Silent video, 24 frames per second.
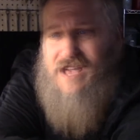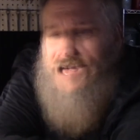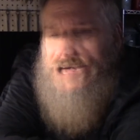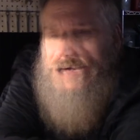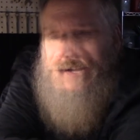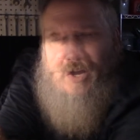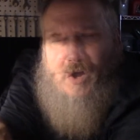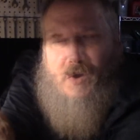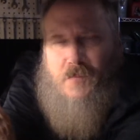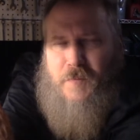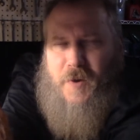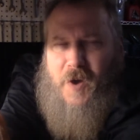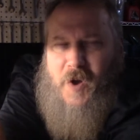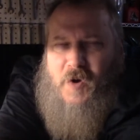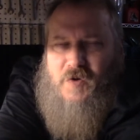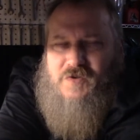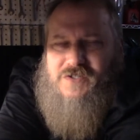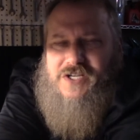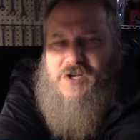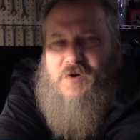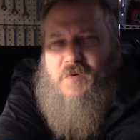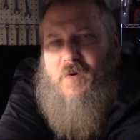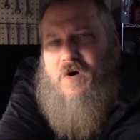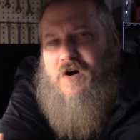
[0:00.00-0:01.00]

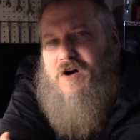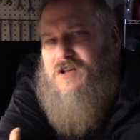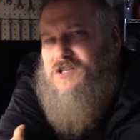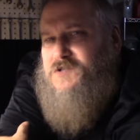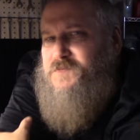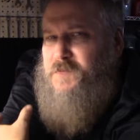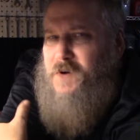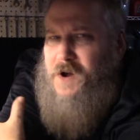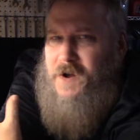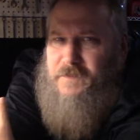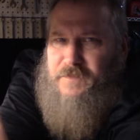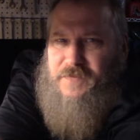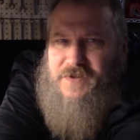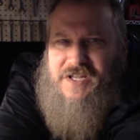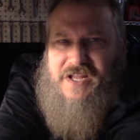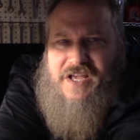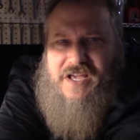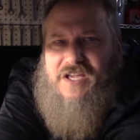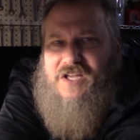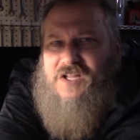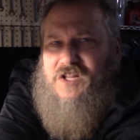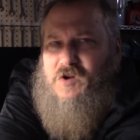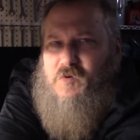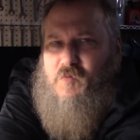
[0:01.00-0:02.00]
Opposing walls,
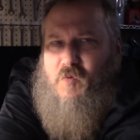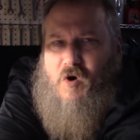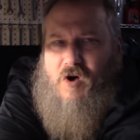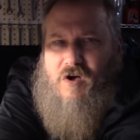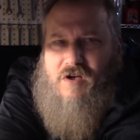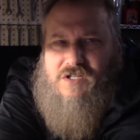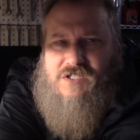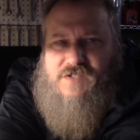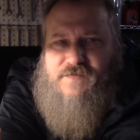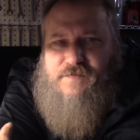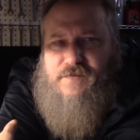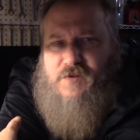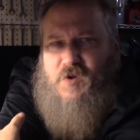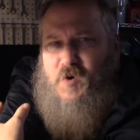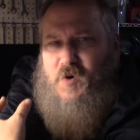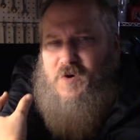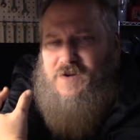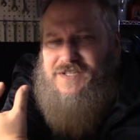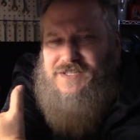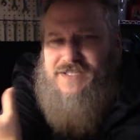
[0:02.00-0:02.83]
perpendicular walls, floors,